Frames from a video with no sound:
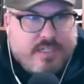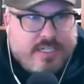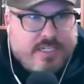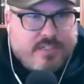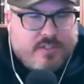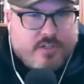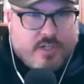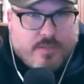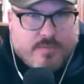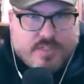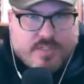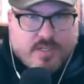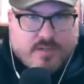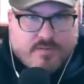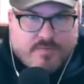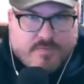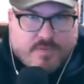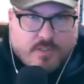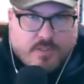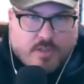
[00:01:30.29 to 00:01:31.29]
in terms
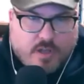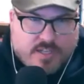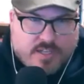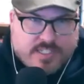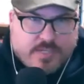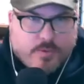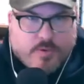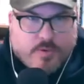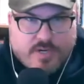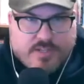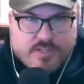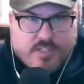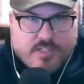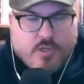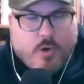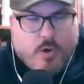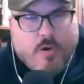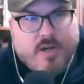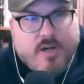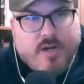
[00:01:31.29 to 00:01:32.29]
of the laws that were in the
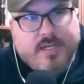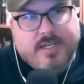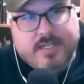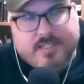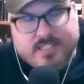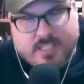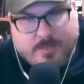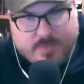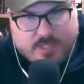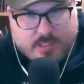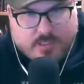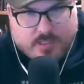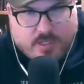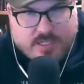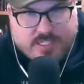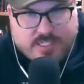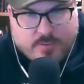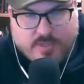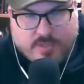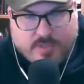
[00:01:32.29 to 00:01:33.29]
Torah and some of the
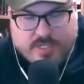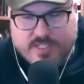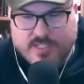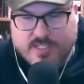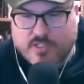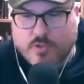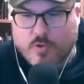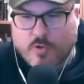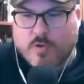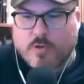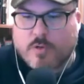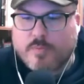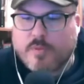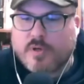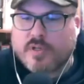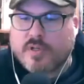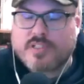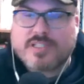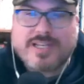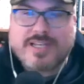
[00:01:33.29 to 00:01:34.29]
laws that were in the historical
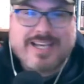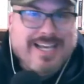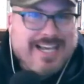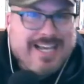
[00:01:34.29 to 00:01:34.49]
books.